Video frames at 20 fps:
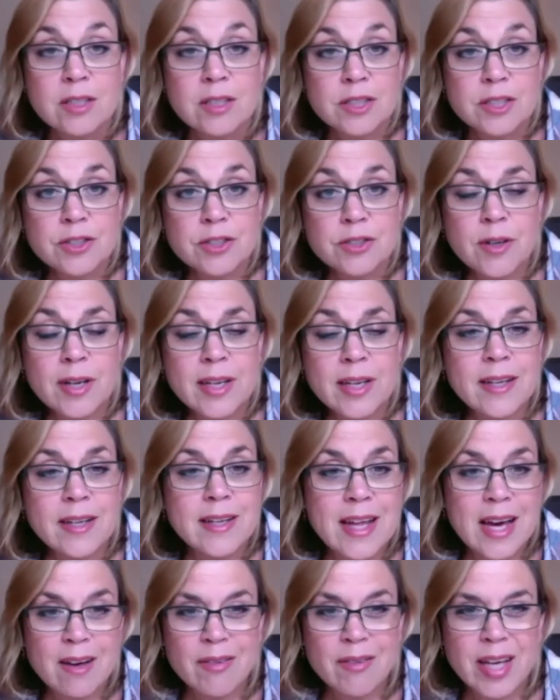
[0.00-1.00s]
just trying to
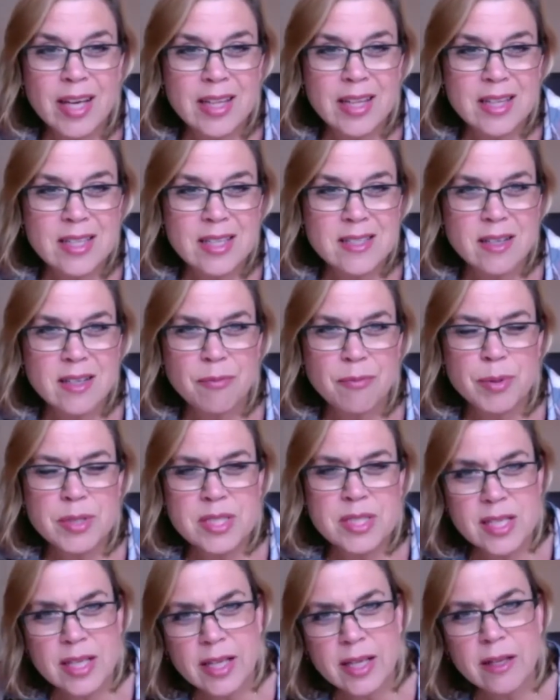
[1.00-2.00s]
navigate this stuff,
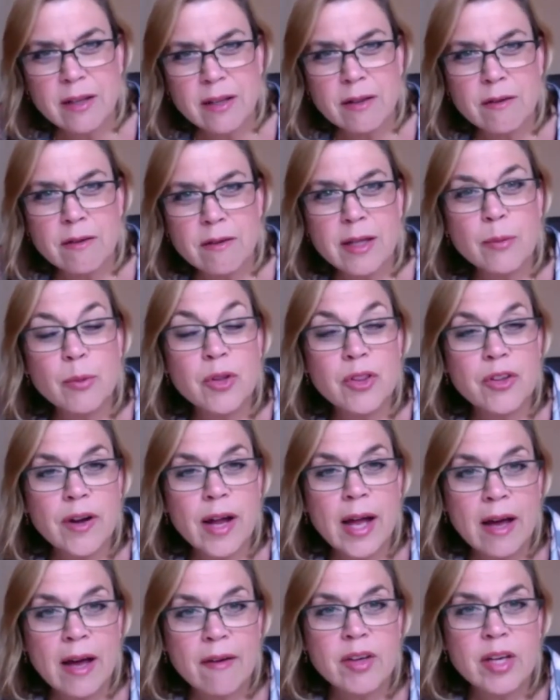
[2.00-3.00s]
particularly when they're
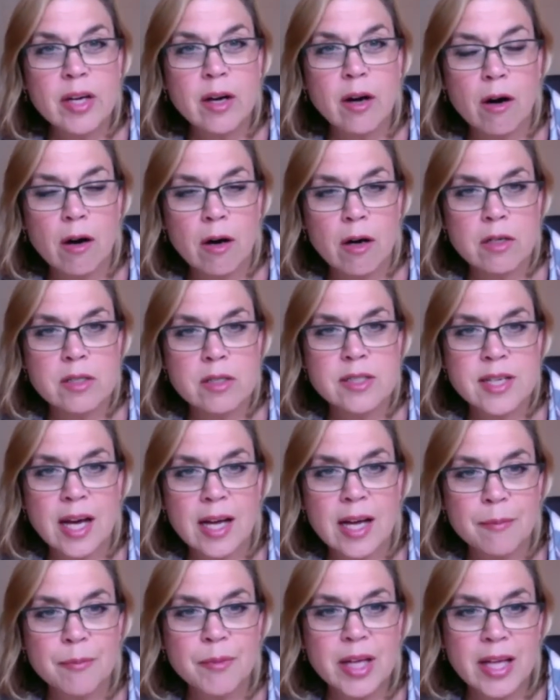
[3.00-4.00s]
having a hard
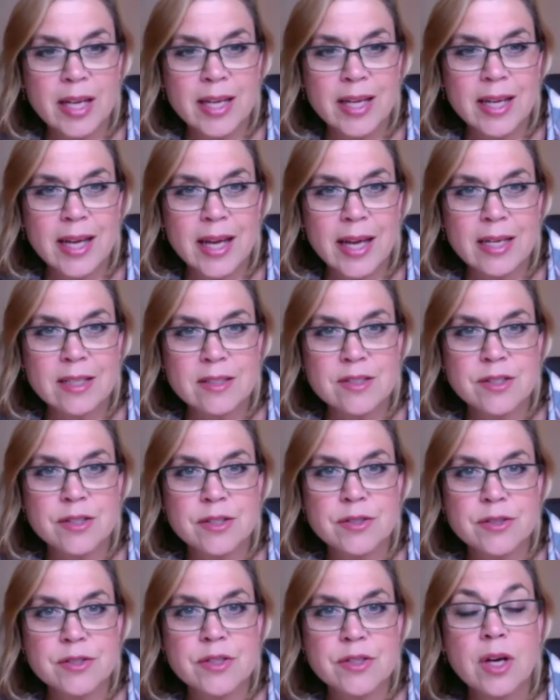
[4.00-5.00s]
time getting answers?